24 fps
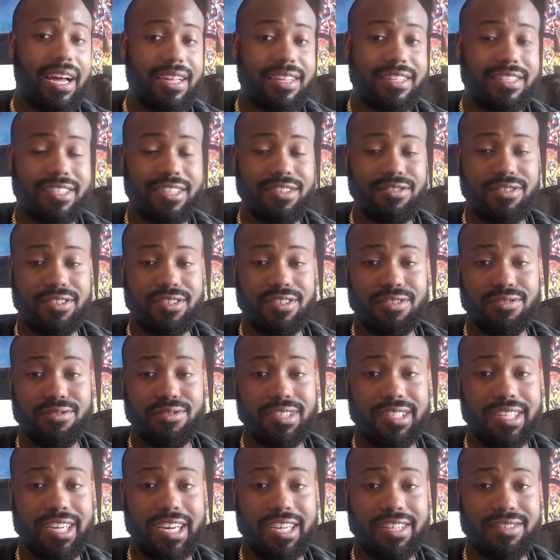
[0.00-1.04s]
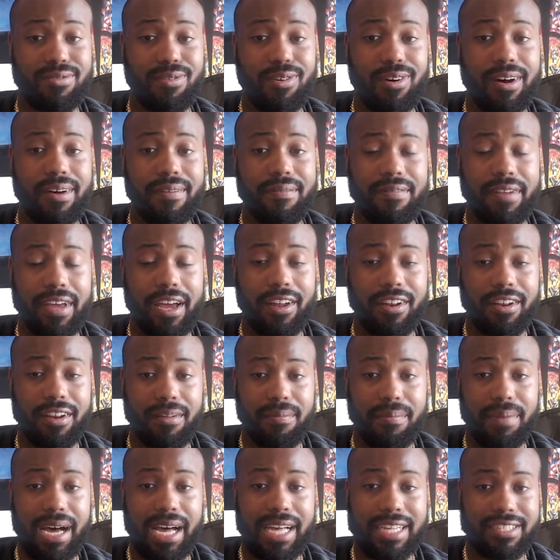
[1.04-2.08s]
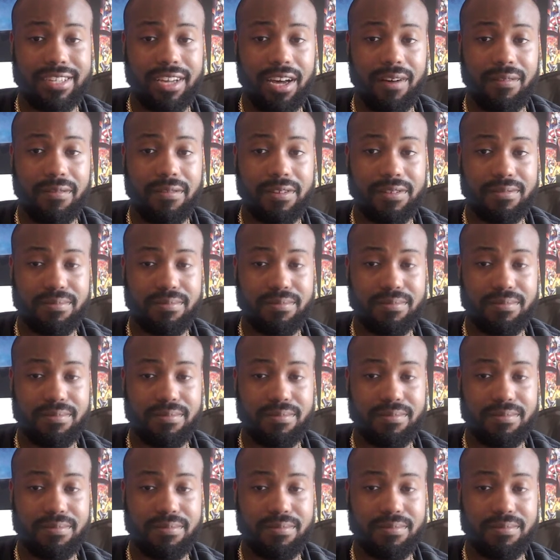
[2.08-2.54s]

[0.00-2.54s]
the Suicide Squad failed at the box office.